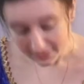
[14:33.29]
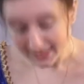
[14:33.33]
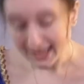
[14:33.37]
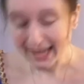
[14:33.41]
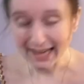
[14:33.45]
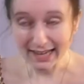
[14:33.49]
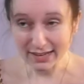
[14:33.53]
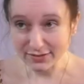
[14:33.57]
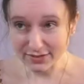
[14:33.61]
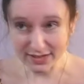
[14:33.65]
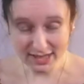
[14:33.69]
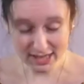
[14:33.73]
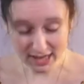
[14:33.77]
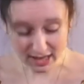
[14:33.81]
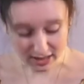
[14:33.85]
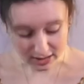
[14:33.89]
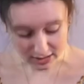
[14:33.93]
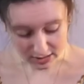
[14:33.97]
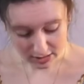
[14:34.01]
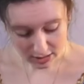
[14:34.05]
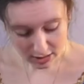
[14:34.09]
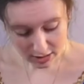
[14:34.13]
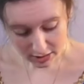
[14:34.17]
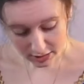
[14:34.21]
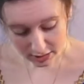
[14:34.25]
and if he
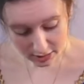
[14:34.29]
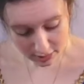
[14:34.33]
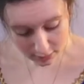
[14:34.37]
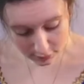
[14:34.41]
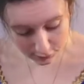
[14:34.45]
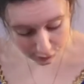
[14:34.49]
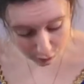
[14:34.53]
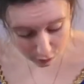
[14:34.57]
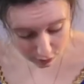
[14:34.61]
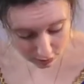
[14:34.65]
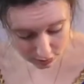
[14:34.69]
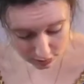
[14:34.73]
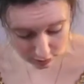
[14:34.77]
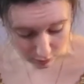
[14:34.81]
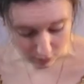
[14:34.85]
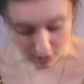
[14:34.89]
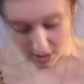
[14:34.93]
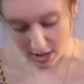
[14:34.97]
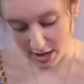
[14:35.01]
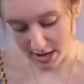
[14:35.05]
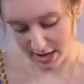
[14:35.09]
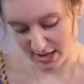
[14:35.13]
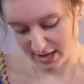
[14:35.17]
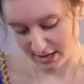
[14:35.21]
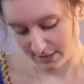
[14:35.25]
does, Colonel Forster will
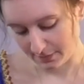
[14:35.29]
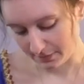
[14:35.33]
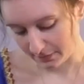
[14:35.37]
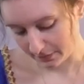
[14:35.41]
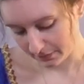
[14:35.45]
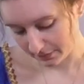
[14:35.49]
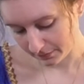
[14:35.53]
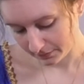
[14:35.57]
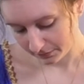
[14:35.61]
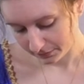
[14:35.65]
hire him.